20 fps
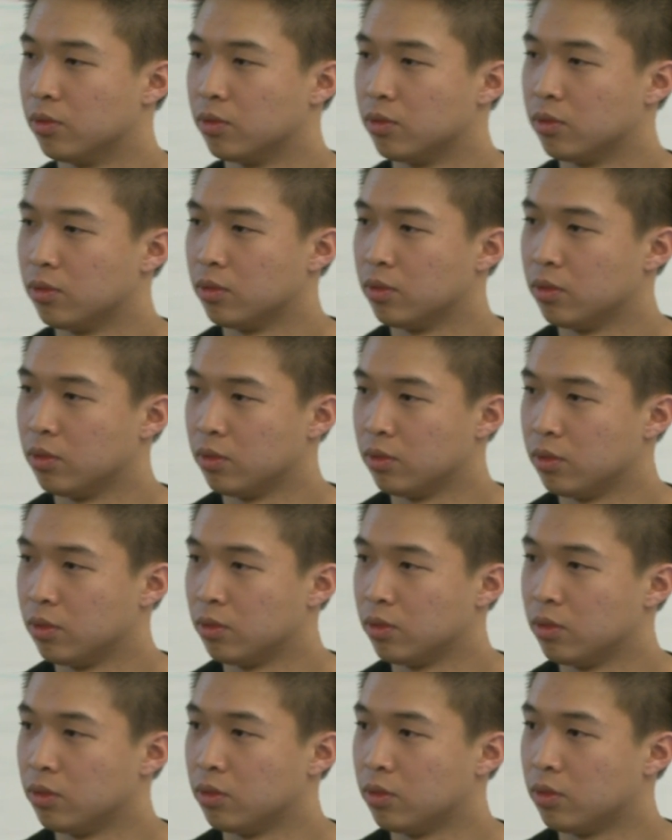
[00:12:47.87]
add up all
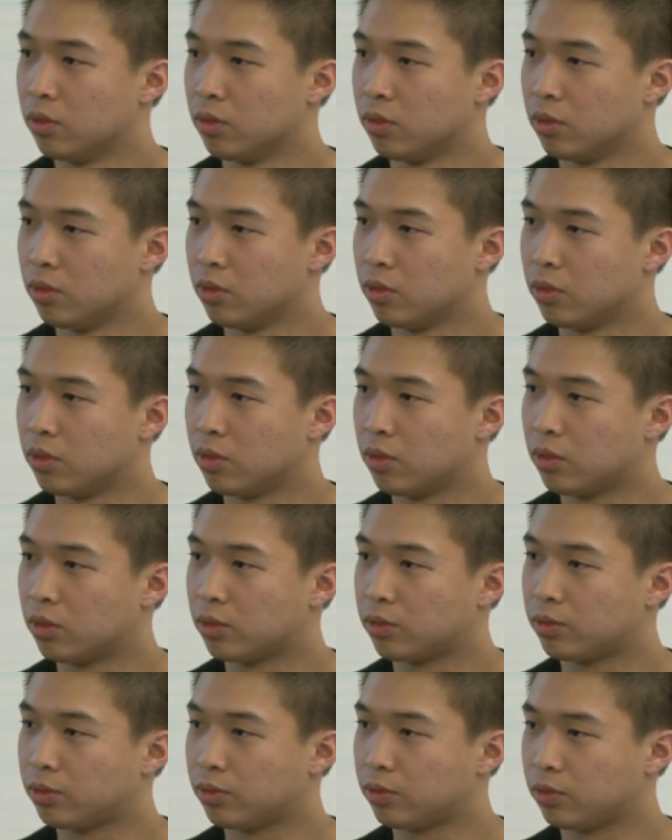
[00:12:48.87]
the possible
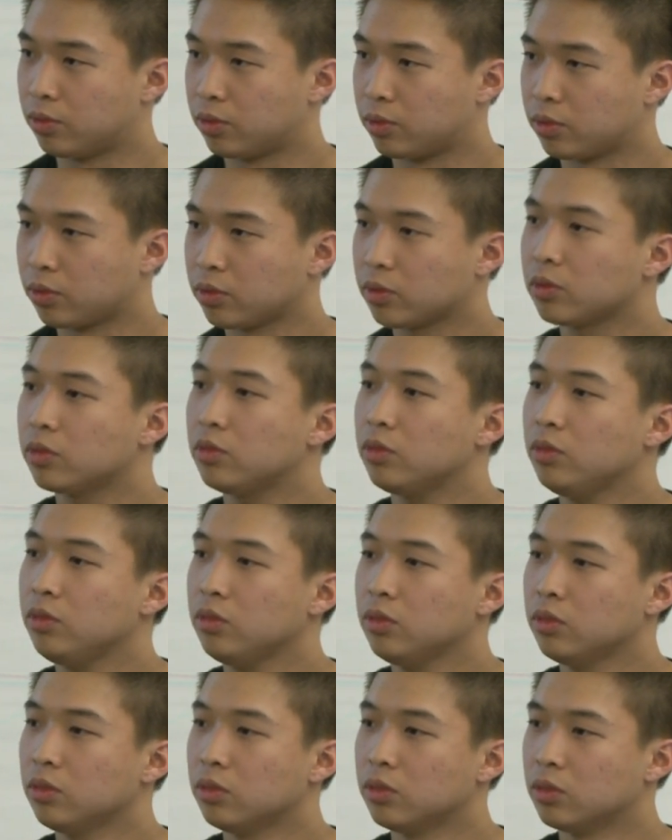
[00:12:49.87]
combinations of things
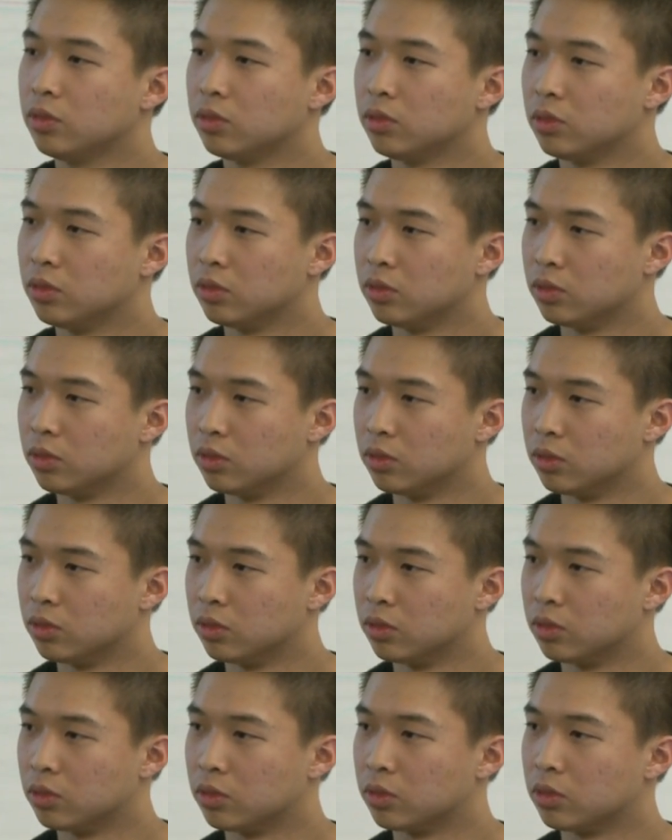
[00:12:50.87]
and choose one's
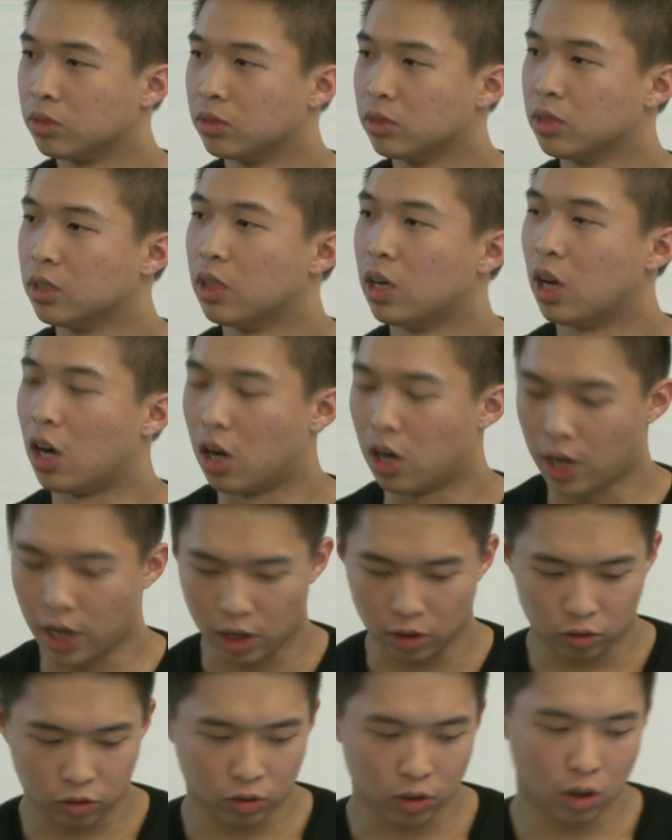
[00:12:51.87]
biggest.
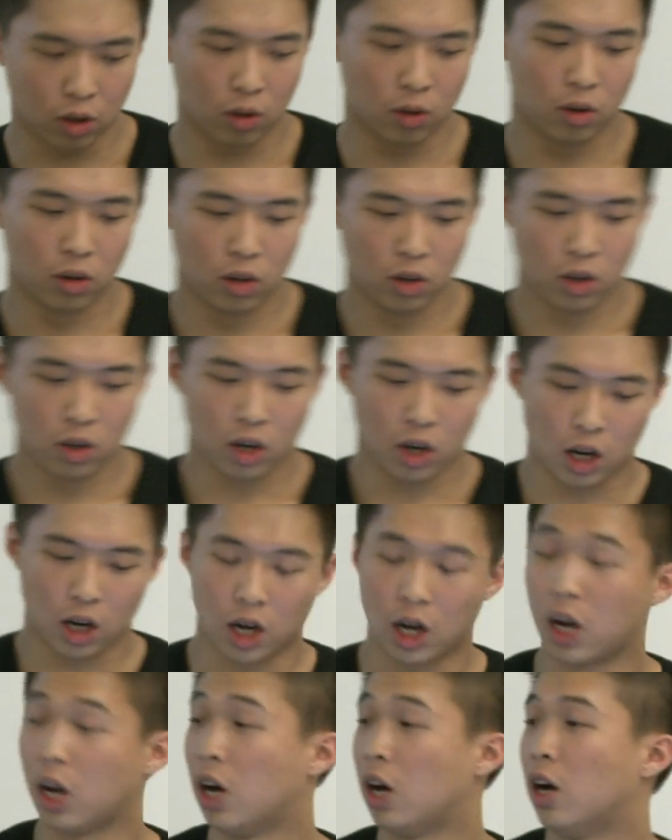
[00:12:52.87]
Okay, so
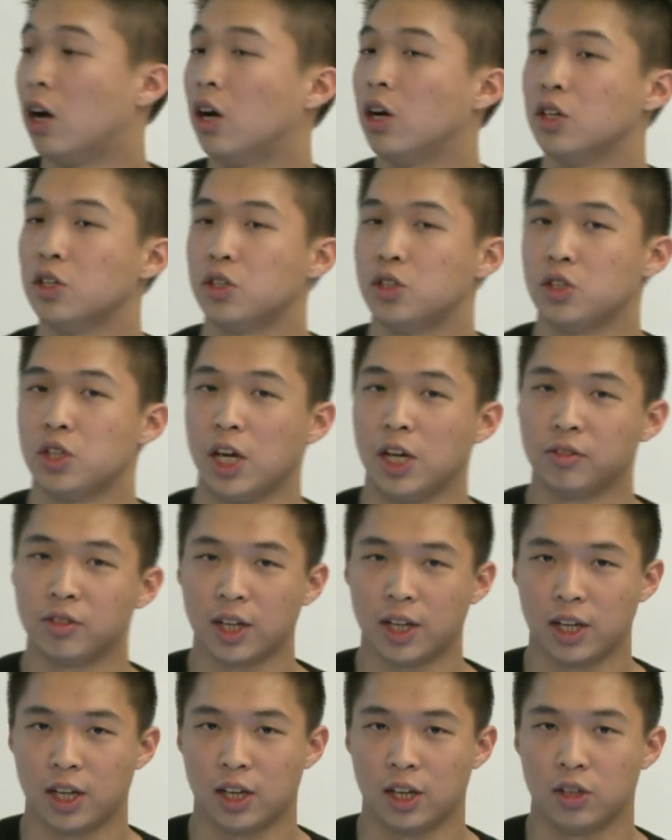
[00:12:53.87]
uh, Jane's
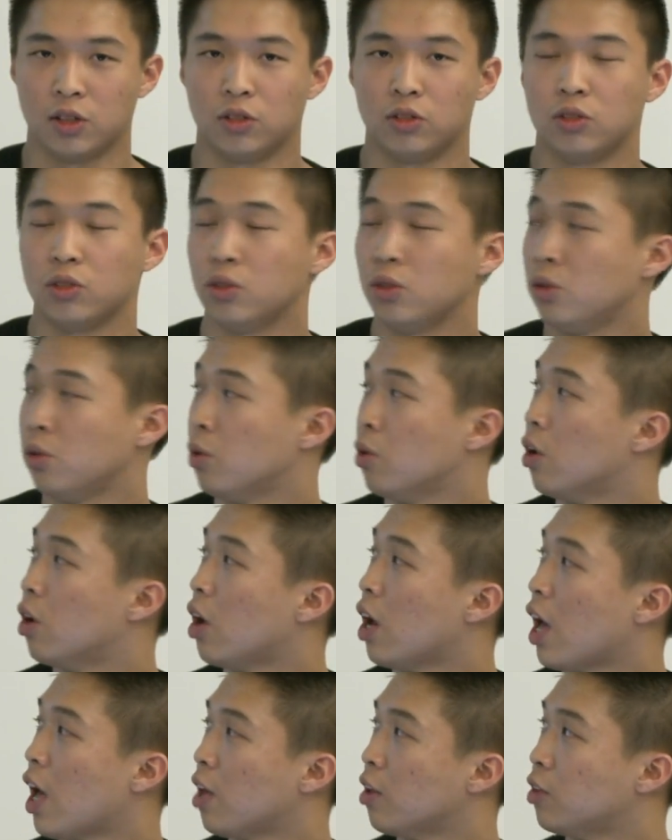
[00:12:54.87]
idea is to
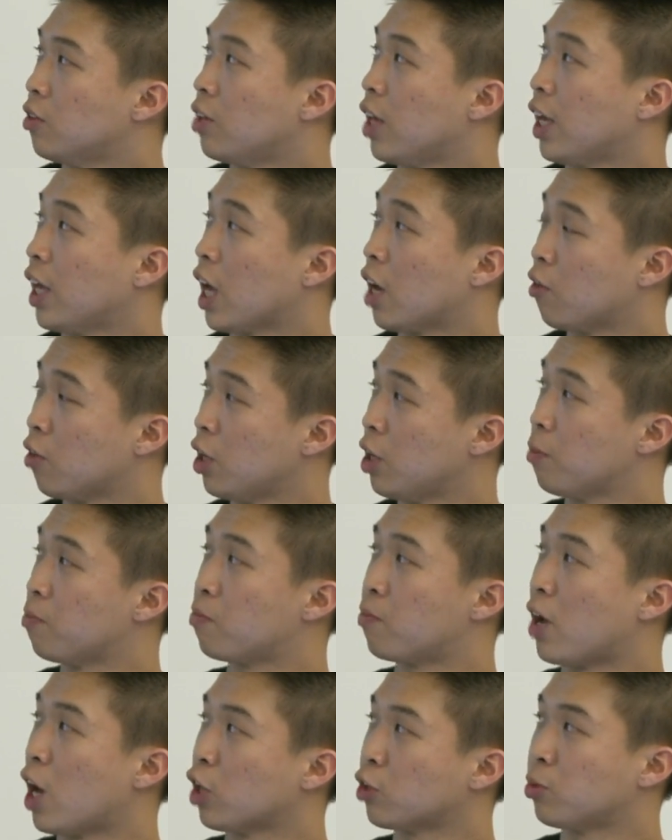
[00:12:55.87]
take every
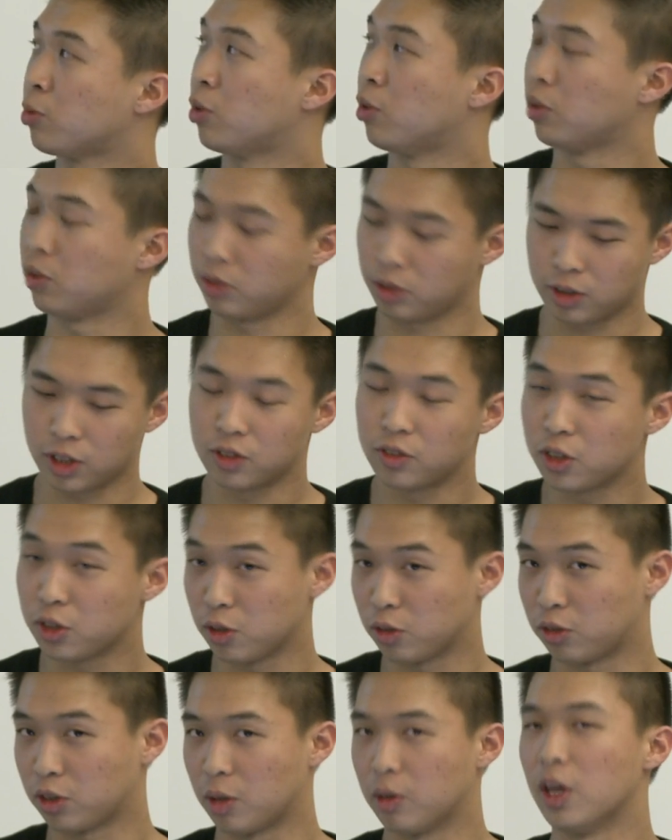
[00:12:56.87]
possible
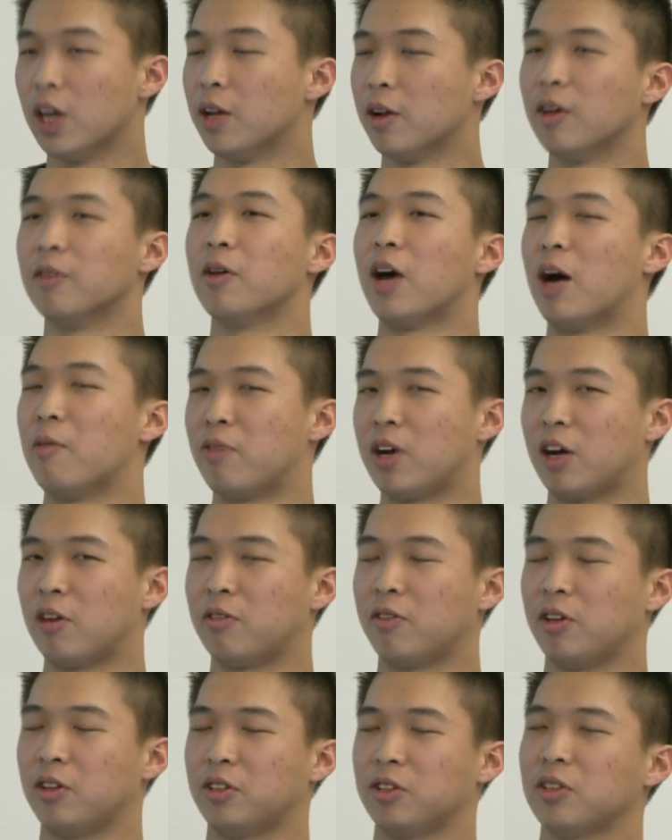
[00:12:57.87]
continuous, sub it, uh, I'm
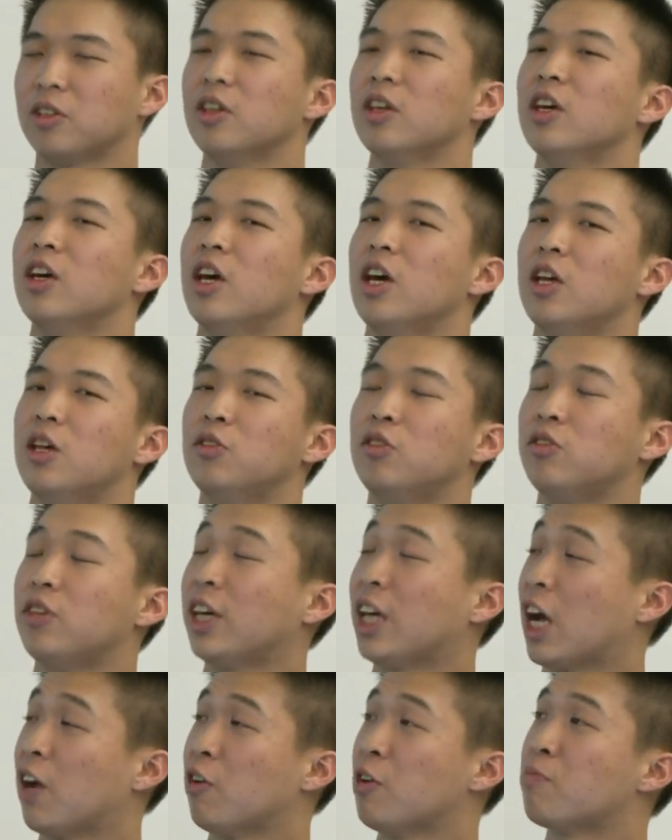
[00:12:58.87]
paraphrasing, is to
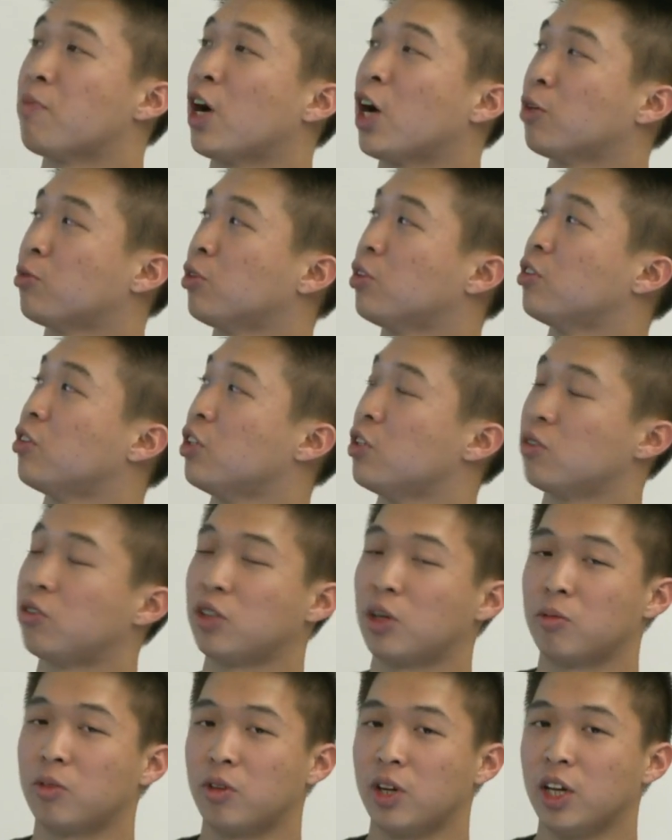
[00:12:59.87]
take every possible continuous
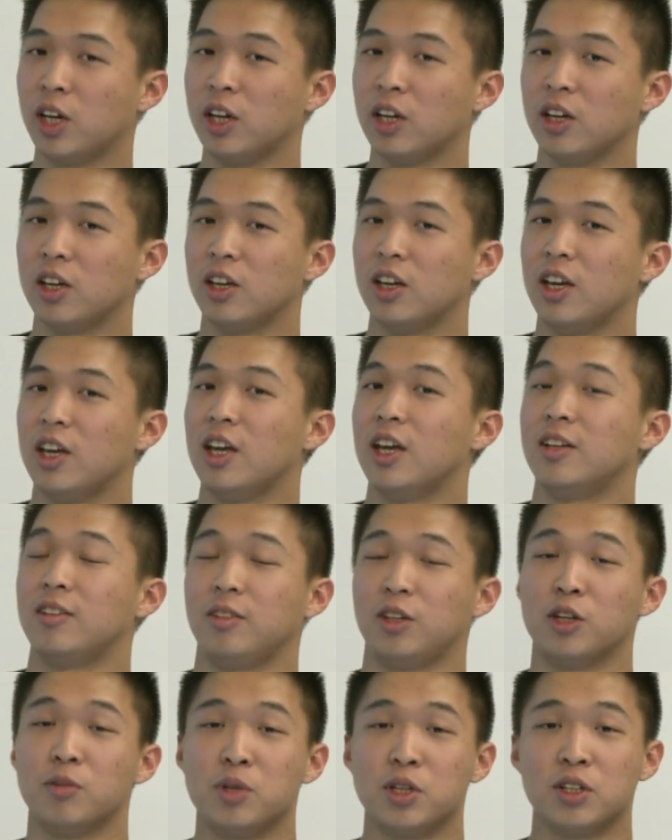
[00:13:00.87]
subarray,
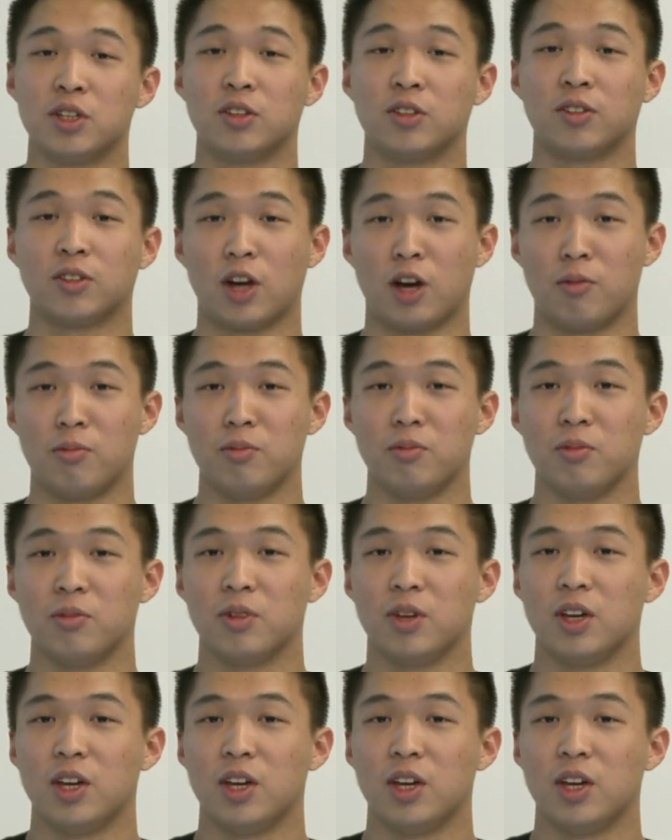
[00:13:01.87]
compute its sum,